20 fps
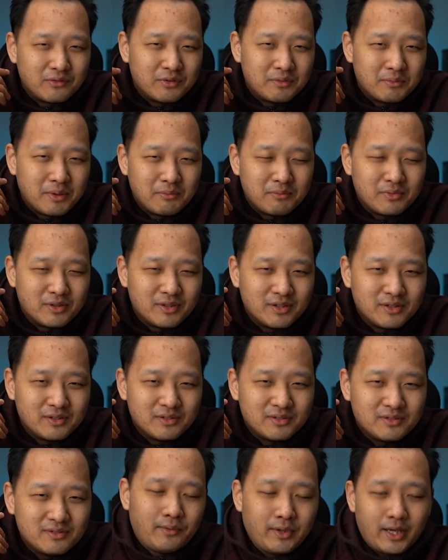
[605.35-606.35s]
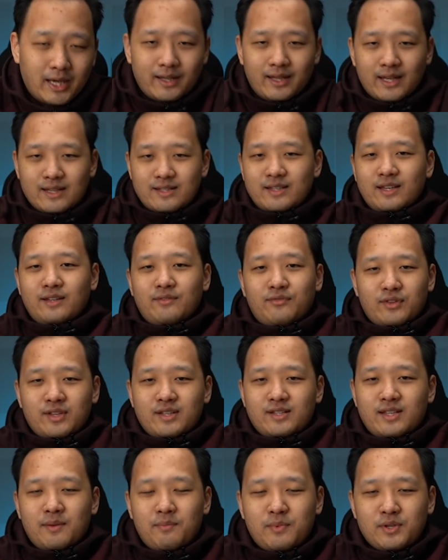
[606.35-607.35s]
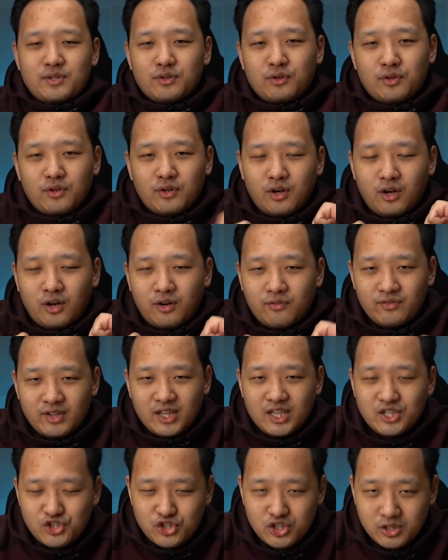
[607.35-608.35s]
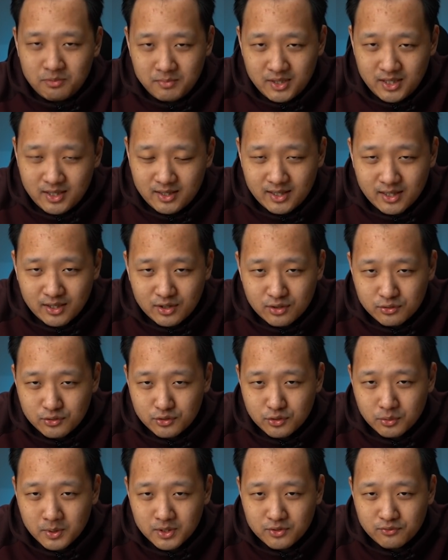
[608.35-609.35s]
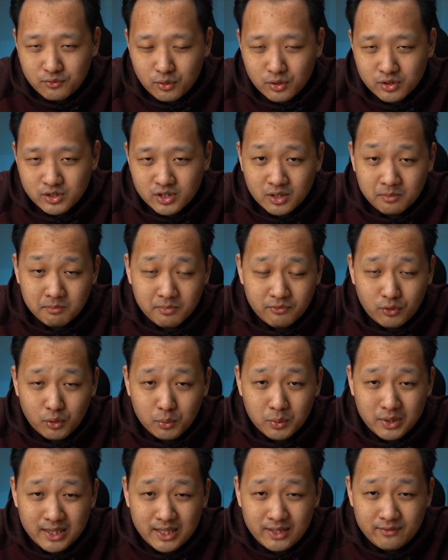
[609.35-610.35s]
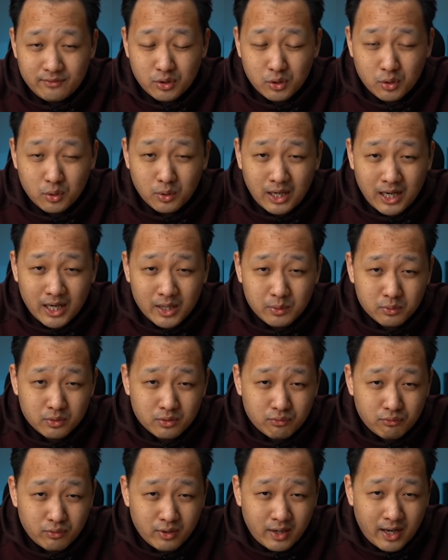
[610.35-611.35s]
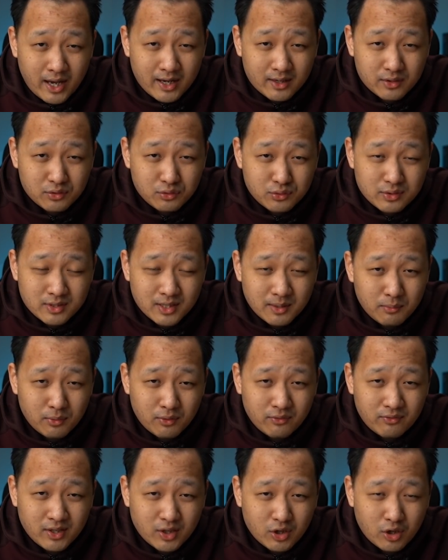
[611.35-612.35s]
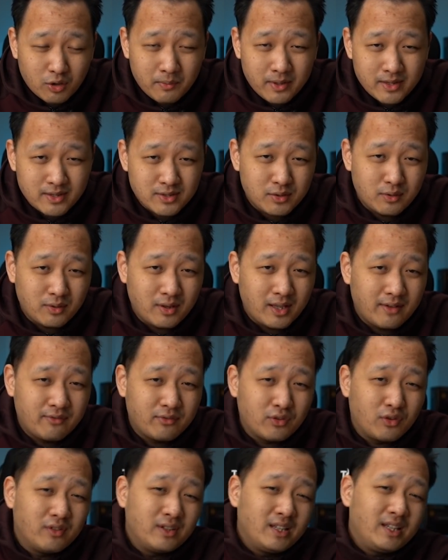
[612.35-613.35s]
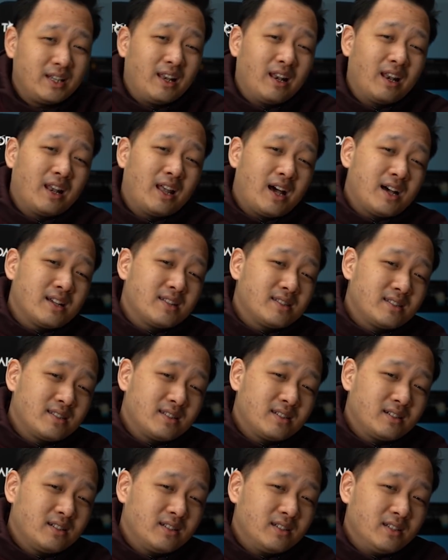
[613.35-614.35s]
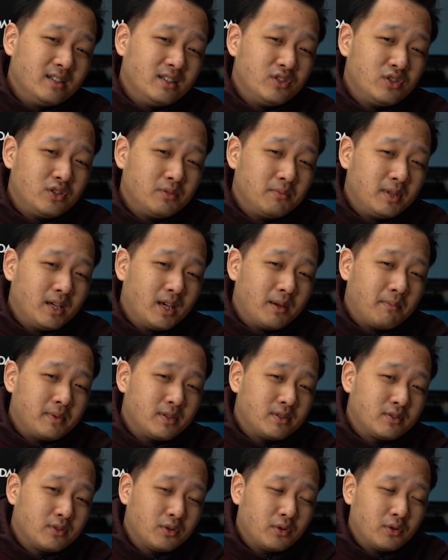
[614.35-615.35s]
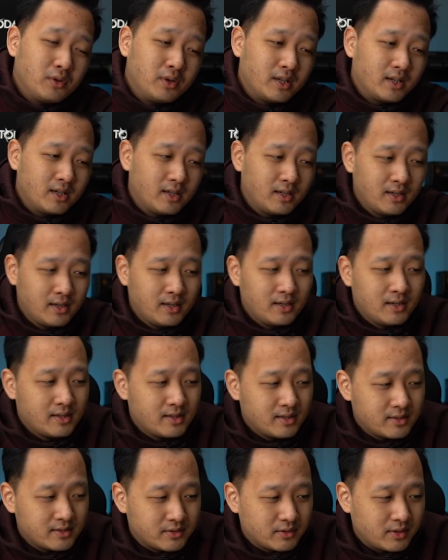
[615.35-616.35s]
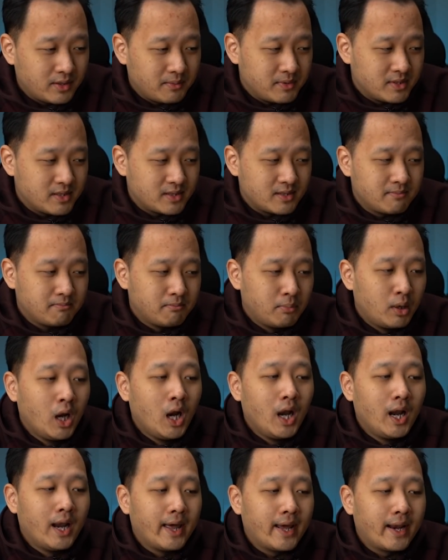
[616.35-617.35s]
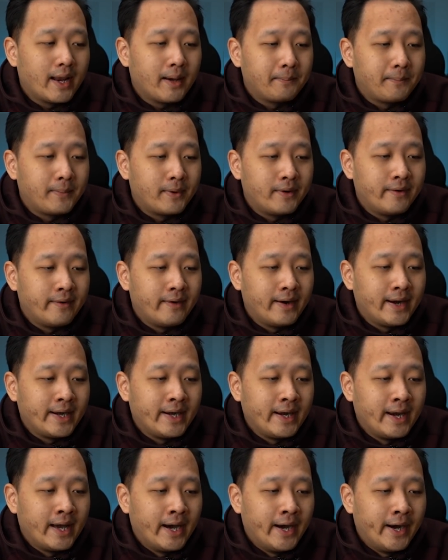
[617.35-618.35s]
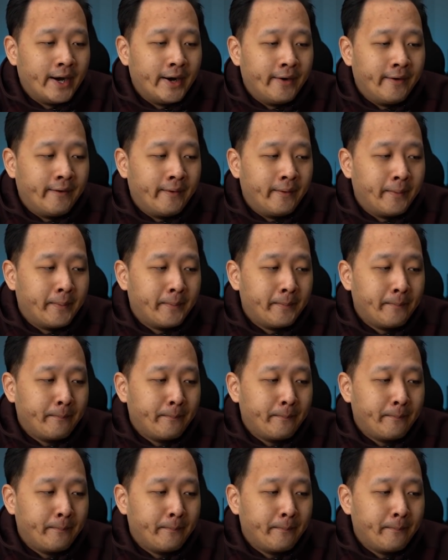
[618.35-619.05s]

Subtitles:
remember you. But yeah, that's it for this episode of ICYMI. Thank you so much for watching. Before we leave though, I will react to some of the comments you left on the last ICYMI episode. So let me just pull that up right now.